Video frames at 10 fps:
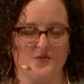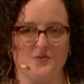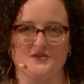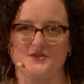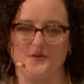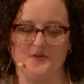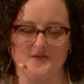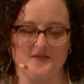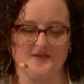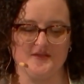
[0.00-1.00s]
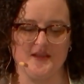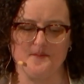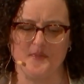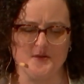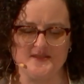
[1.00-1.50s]
we're told that
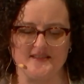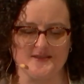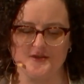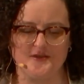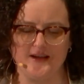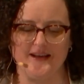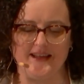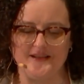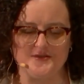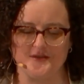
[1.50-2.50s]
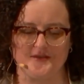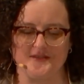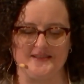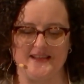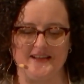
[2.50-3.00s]
Moses could not enter
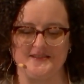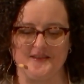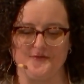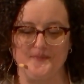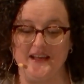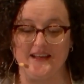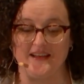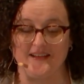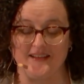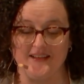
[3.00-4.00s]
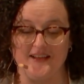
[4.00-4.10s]
the tent of meeting